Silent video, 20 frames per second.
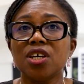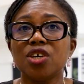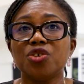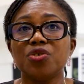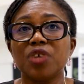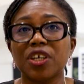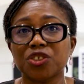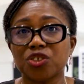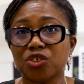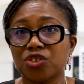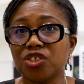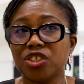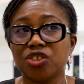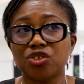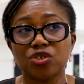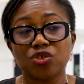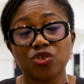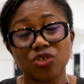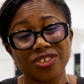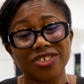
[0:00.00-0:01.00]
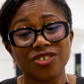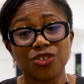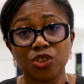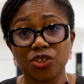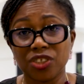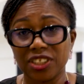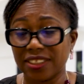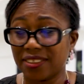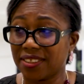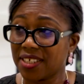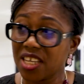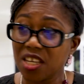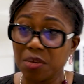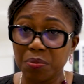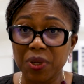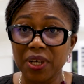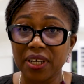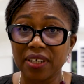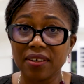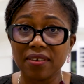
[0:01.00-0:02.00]
associations such as
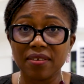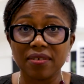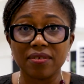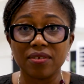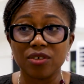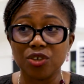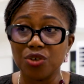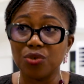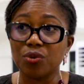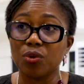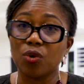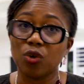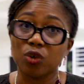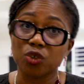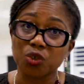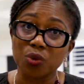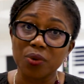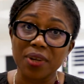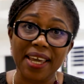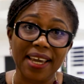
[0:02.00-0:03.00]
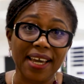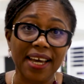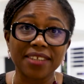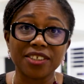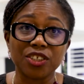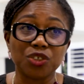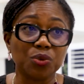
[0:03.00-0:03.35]
EAPEAN, also NECA.